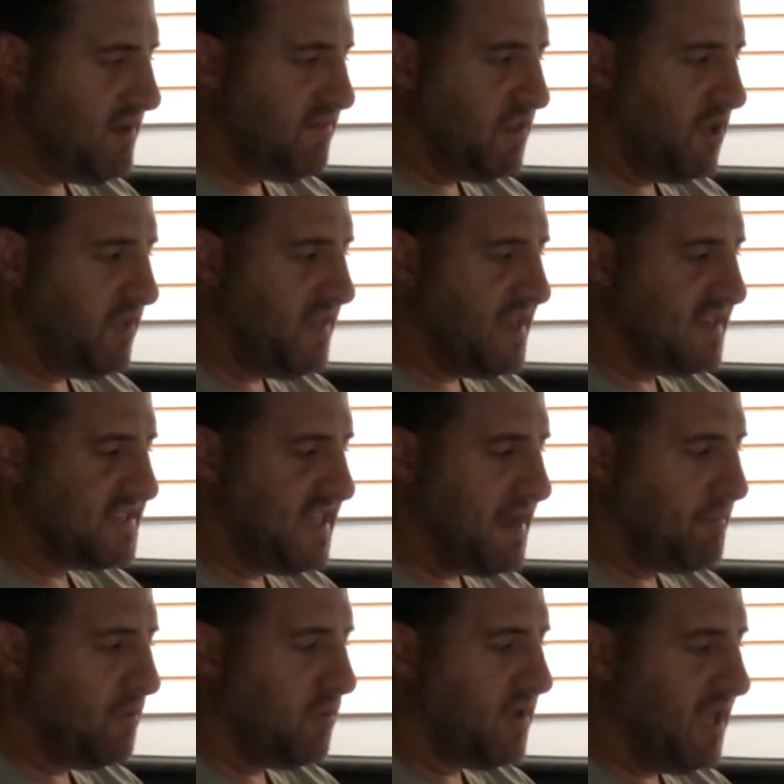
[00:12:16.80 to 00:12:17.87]
though the
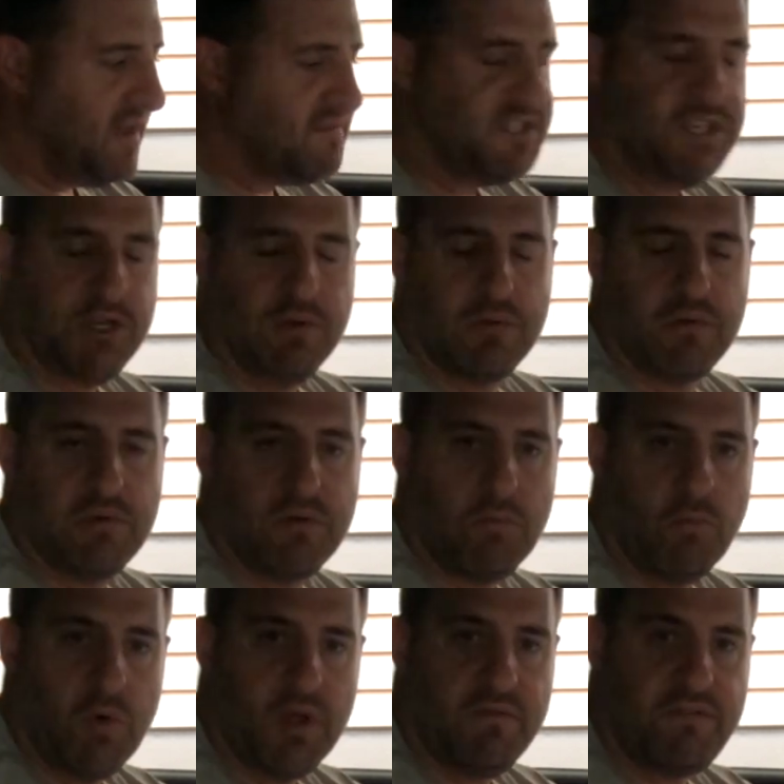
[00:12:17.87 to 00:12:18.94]
example gives you
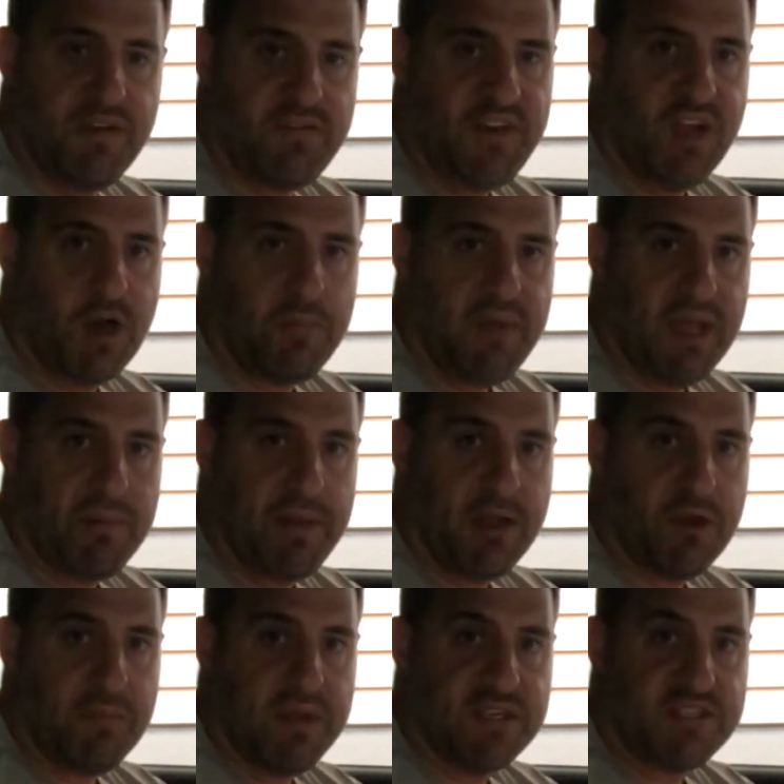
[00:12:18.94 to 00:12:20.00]
50 RPM
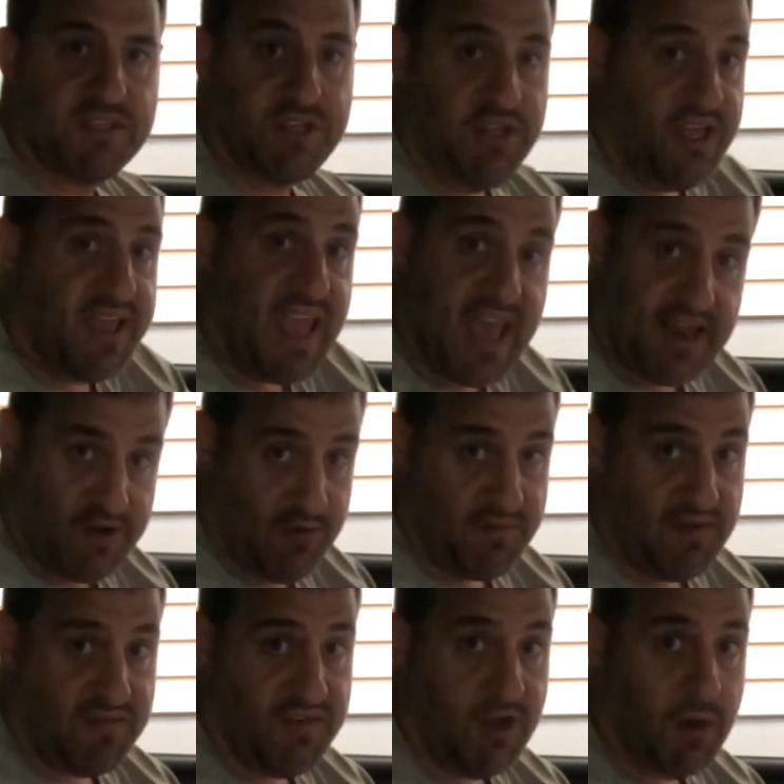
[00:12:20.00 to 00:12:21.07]
increments, you can't do
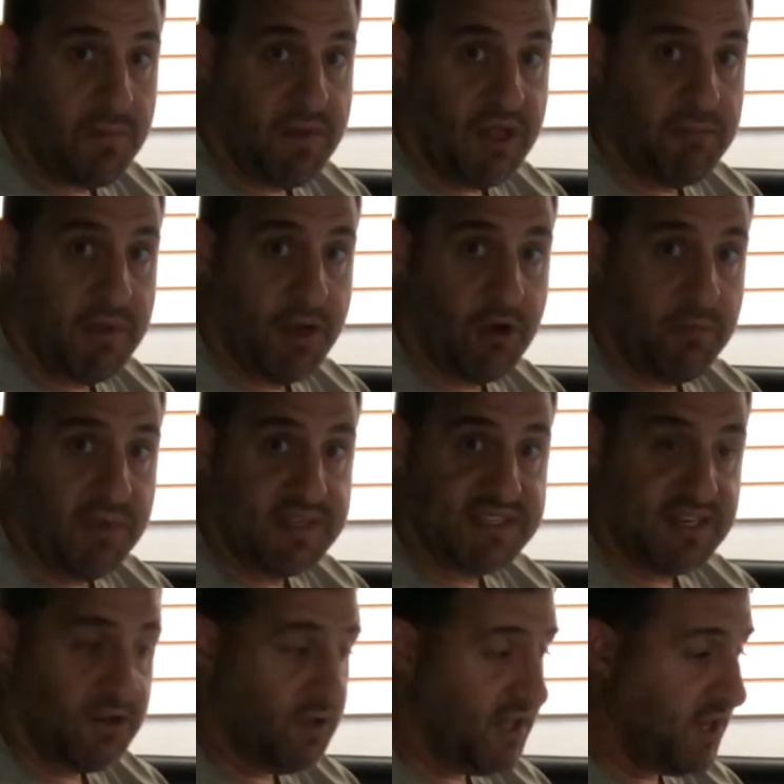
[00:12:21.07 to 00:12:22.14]
50 RPM increments.
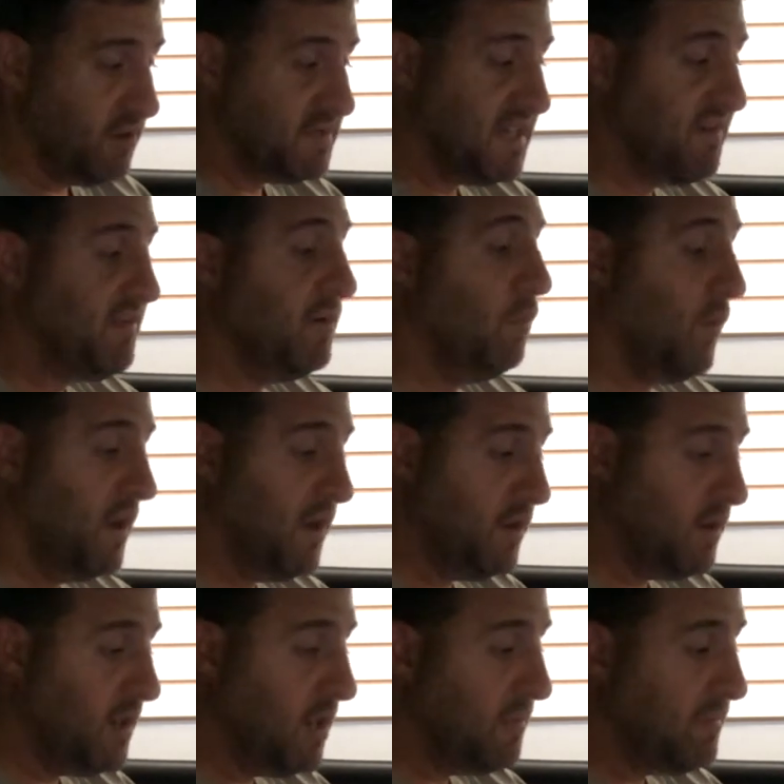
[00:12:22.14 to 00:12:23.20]
It only goes every
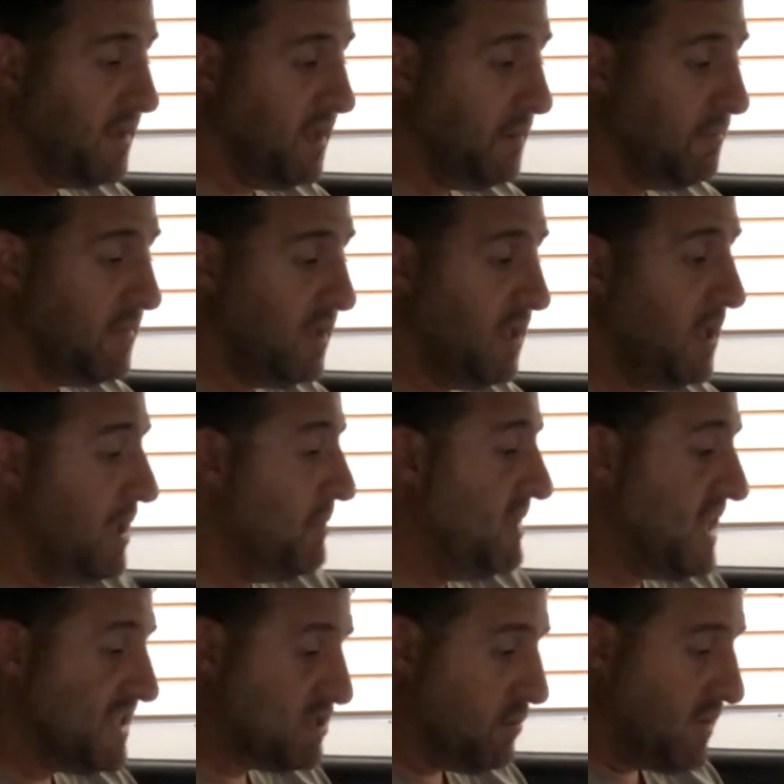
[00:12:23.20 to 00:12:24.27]
100 RPM. But
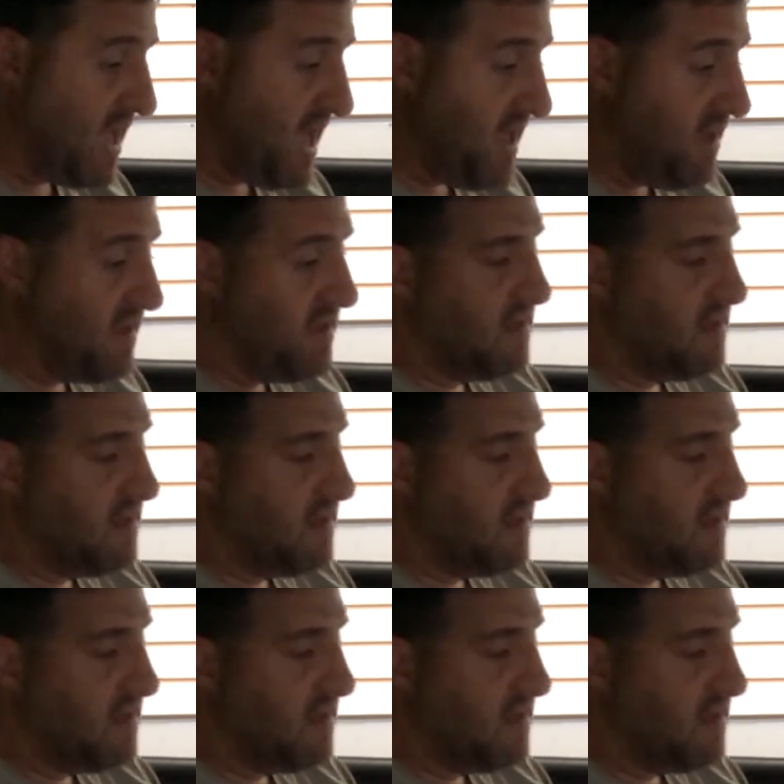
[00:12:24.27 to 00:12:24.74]
that's okay.